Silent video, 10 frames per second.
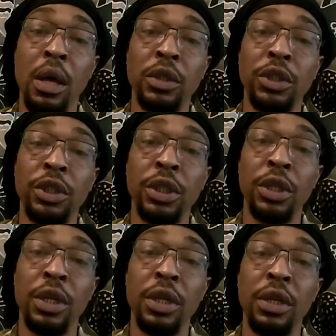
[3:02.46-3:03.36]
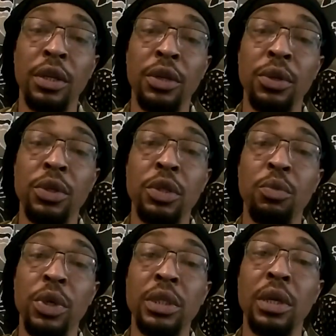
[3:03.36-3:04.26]
should do some
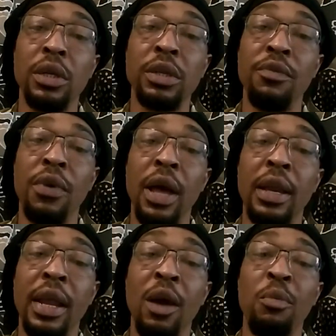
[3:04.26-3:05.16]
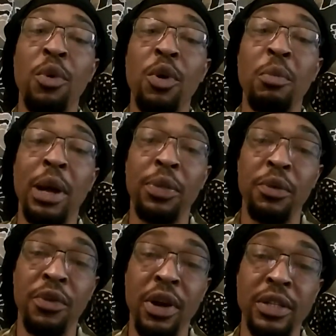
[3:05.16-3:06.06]
research and find out more about the
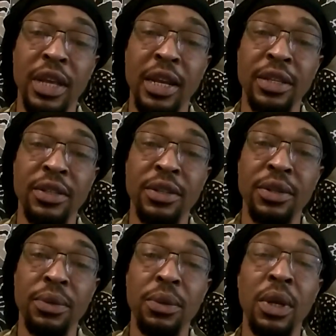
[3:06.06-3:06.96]
Far Sight Institute.